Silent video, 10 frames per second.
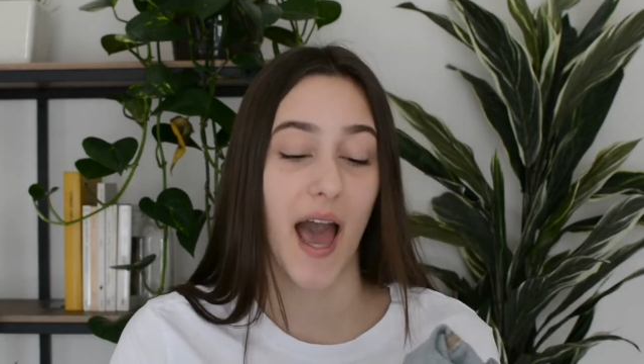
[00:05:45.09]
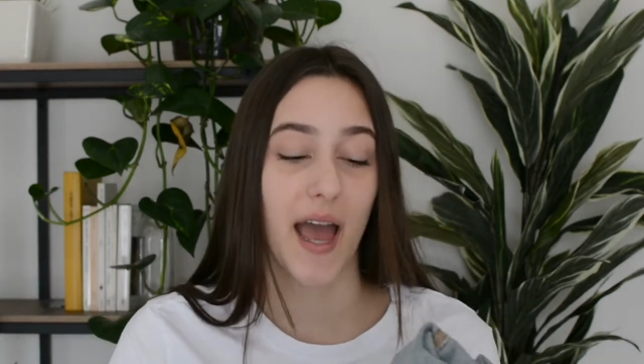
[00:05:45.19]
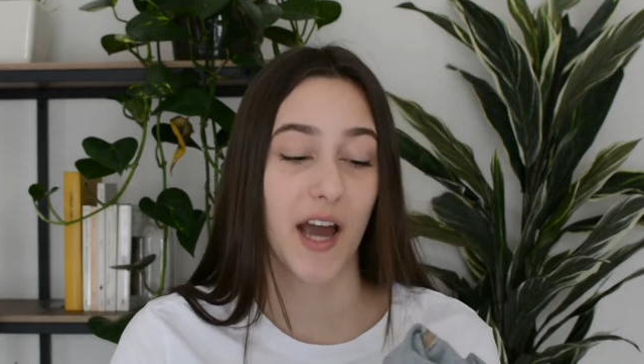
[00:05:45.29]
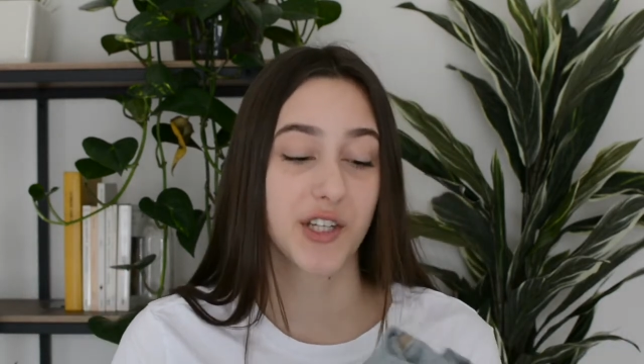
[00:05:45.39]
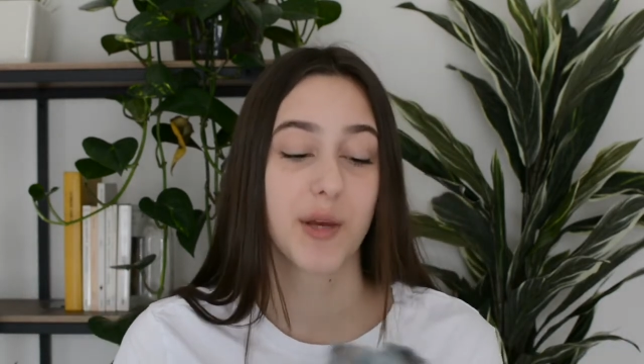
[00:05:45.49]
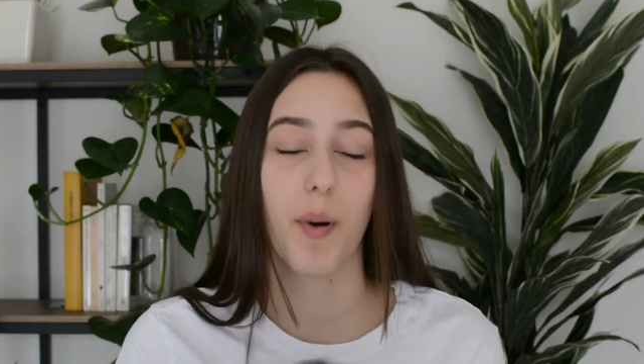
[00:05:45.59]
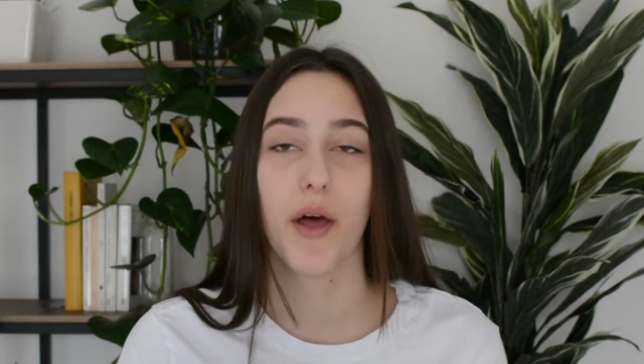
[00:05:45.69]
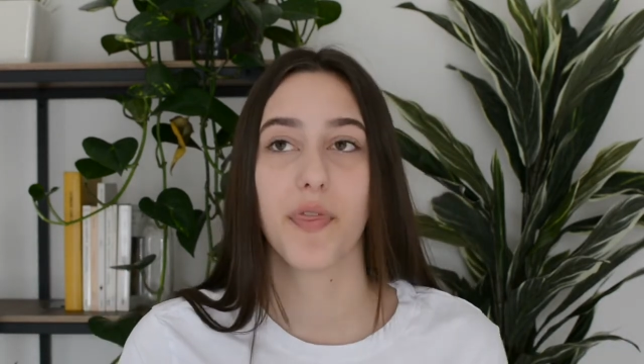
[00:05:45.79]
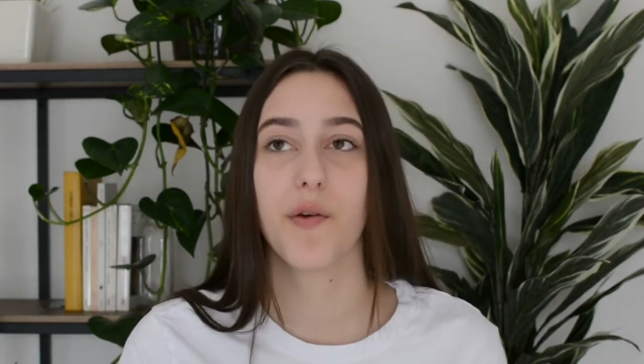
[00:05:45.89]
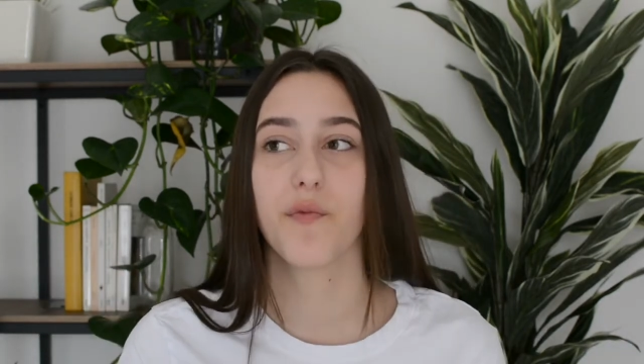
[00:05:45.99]
I actually
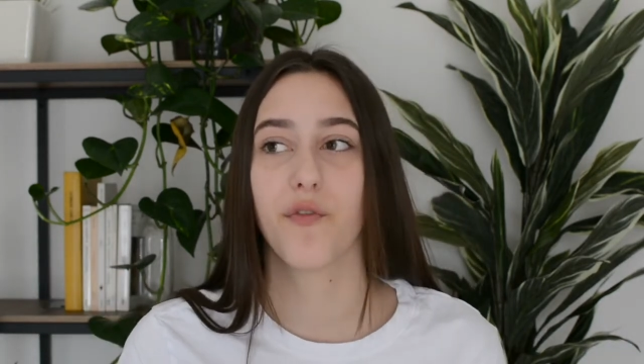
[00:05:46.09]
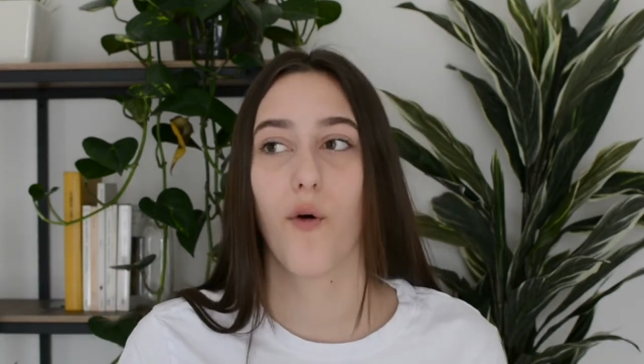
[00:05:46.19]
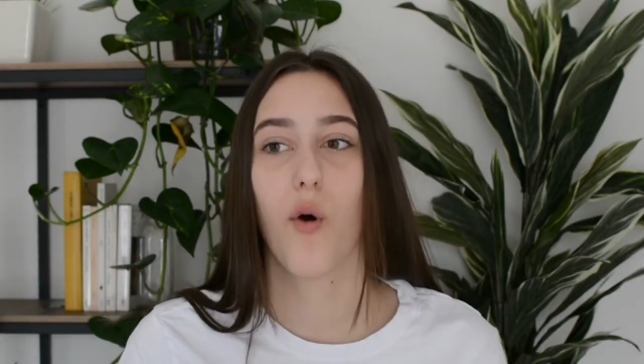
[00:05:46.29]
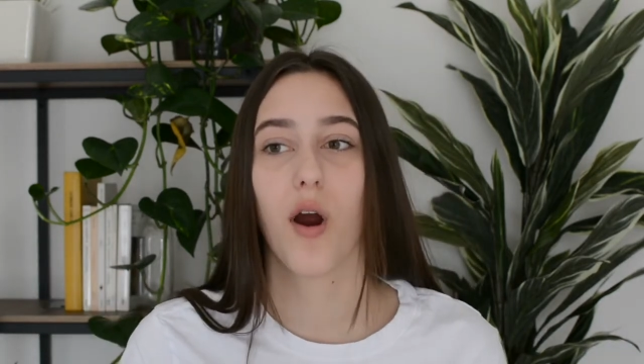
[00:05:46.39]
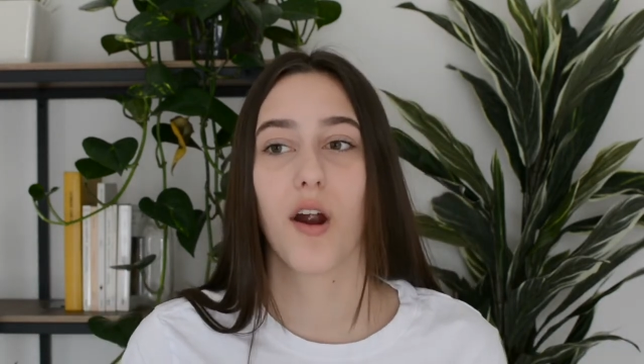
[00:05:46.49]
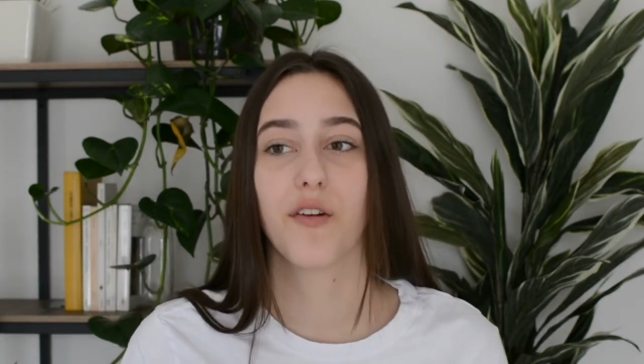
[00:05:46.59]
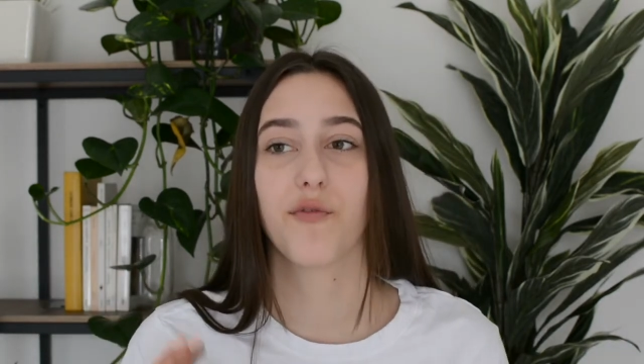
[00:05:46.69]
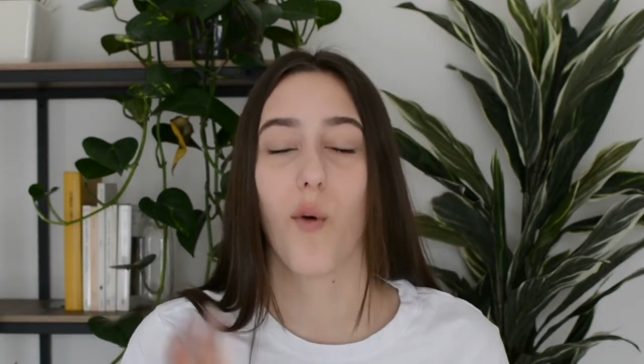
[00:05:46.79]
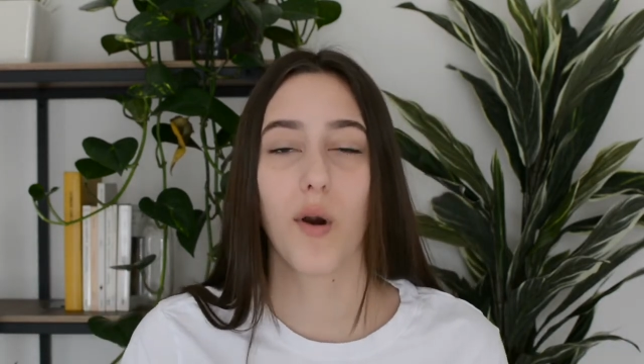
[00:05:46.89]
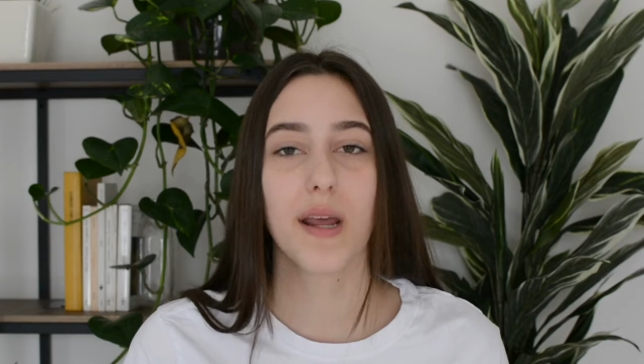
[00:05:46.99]
bought them for
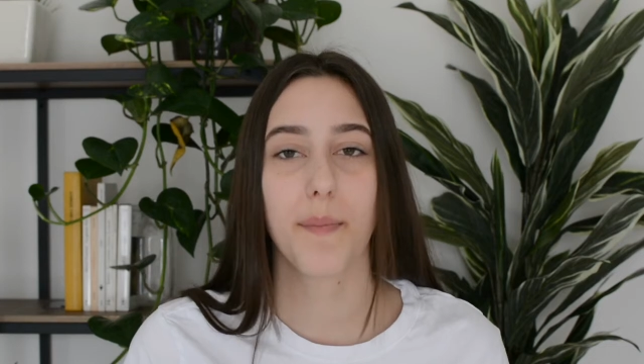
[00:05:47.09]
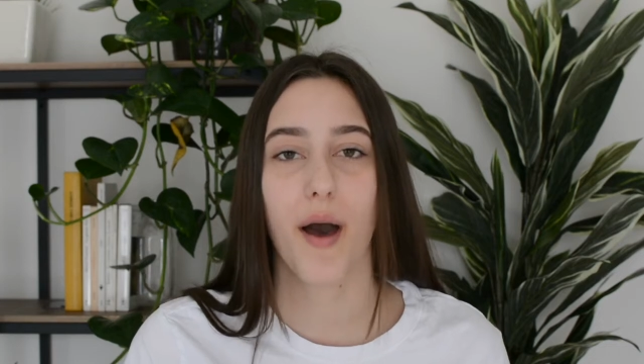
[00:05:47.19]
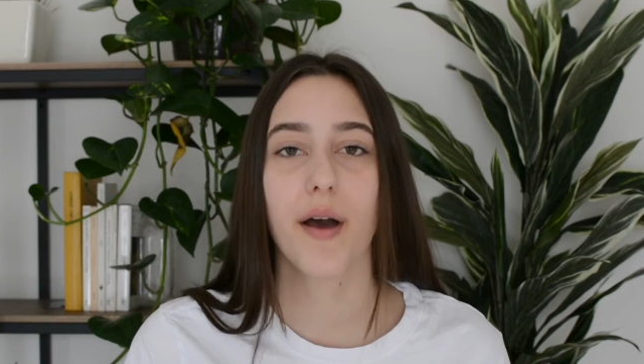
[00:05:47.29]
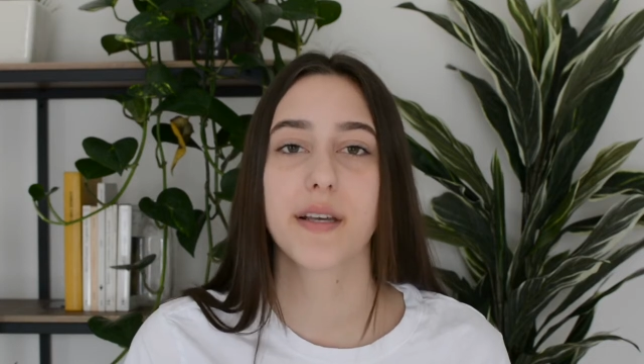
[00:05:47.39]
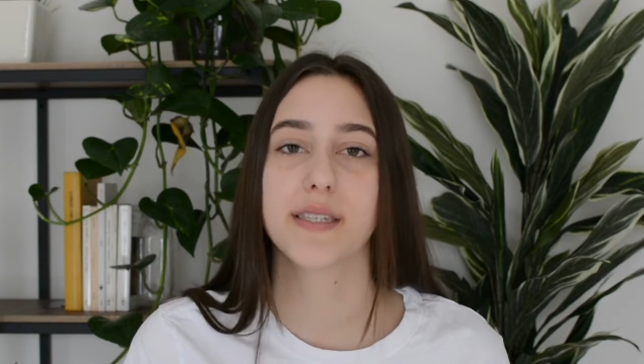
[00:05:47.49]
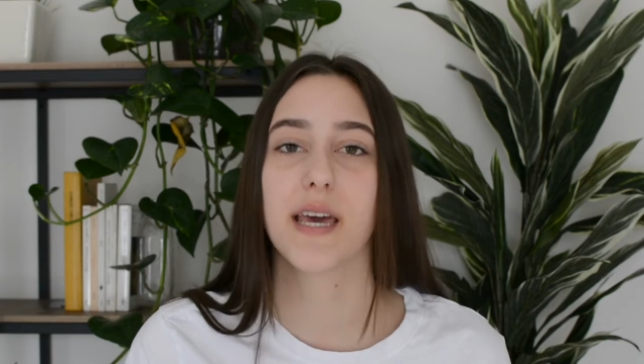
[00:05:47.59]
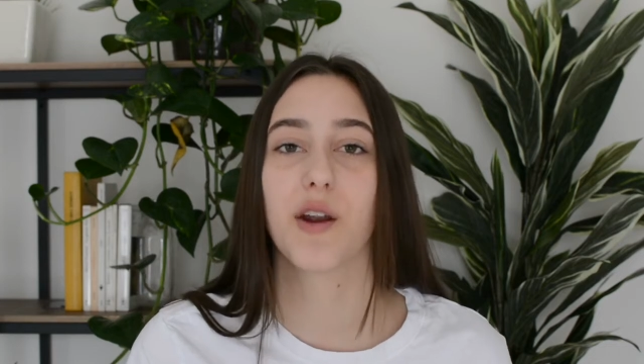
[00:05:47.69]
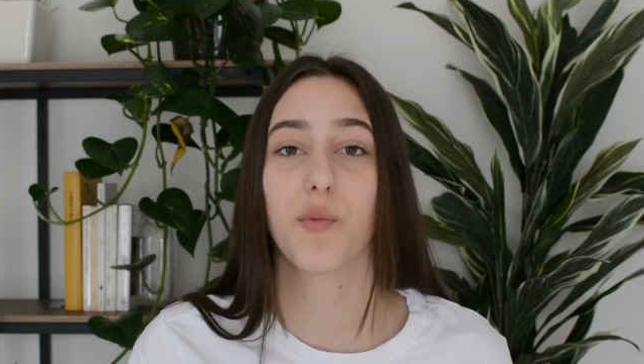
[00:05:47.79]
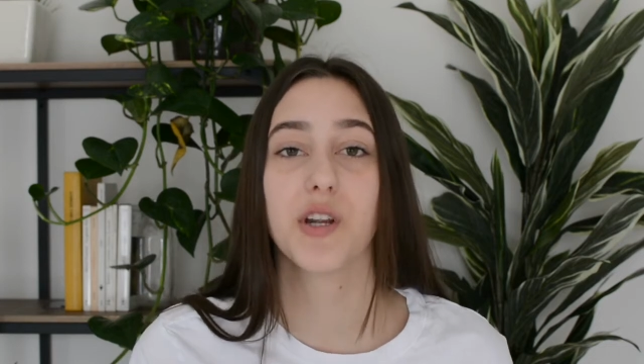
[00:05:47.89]
40 bucks and